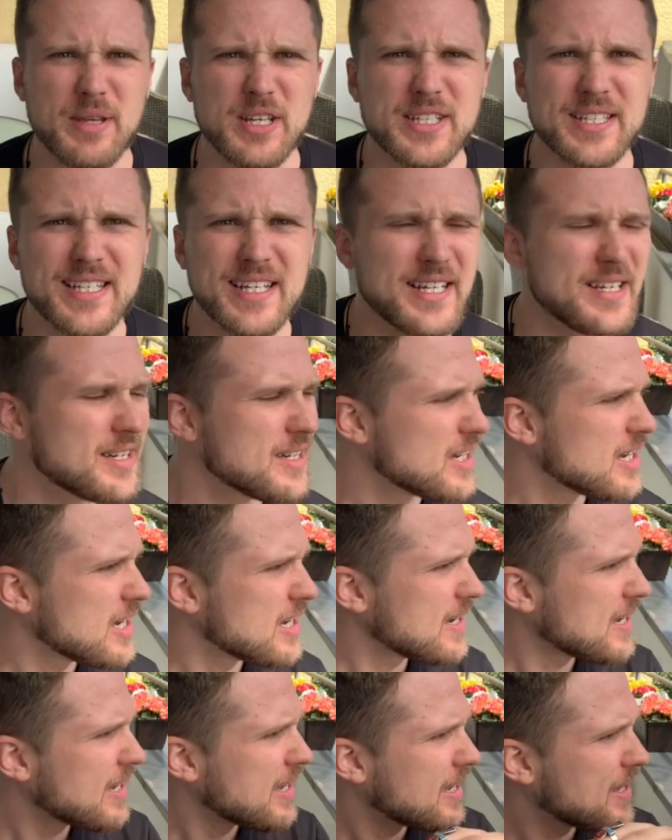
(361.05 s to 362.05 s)
You see,
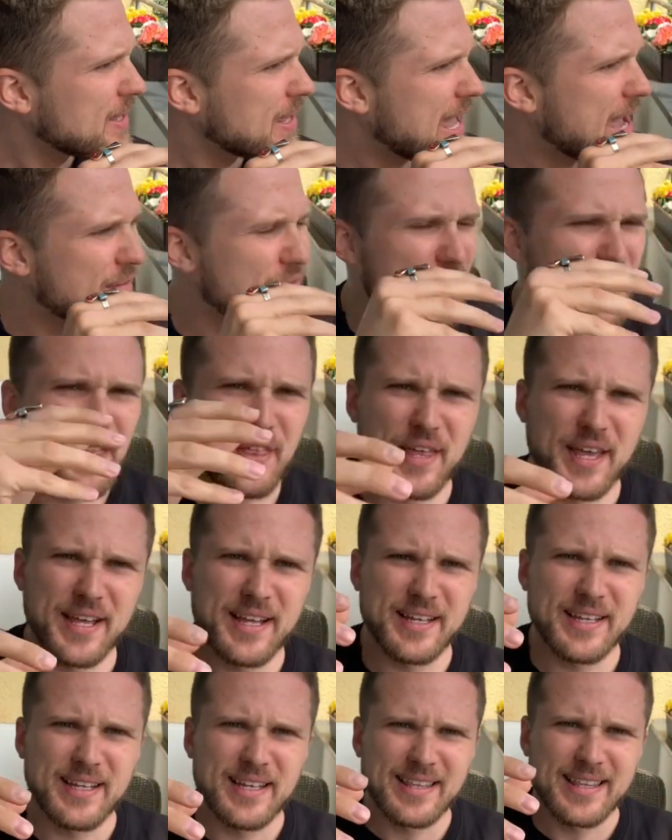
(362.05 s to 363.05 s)

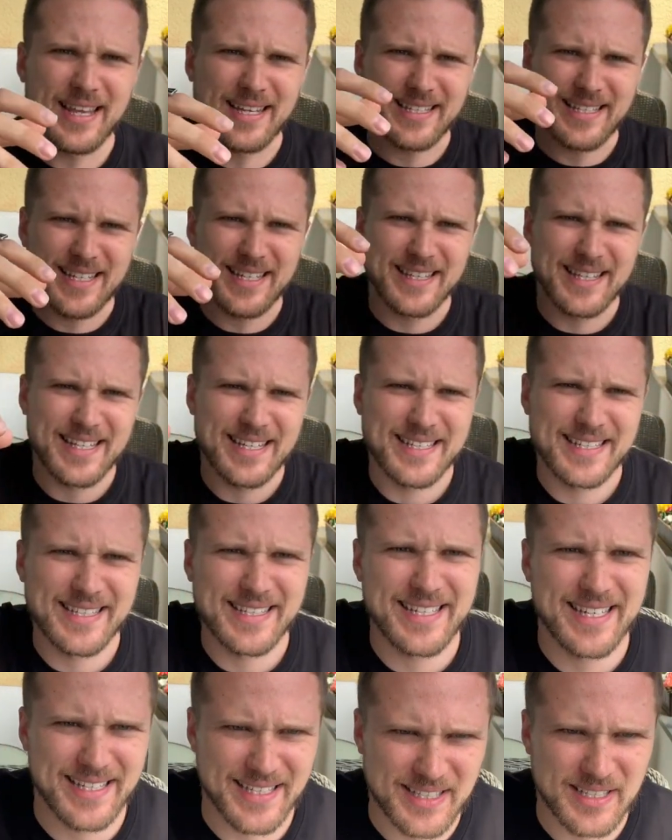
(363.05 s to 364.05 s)
everything that's in this
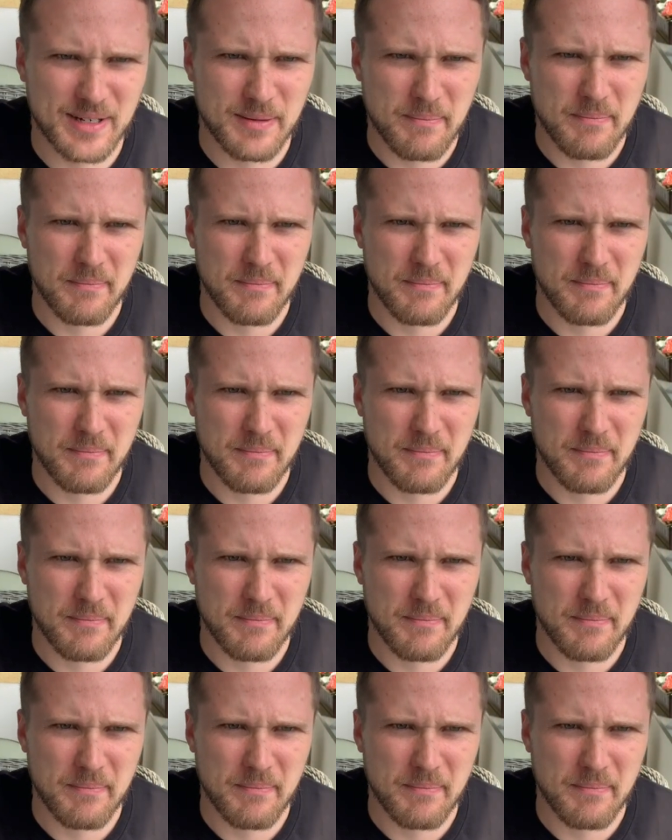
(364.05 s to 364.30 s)
system,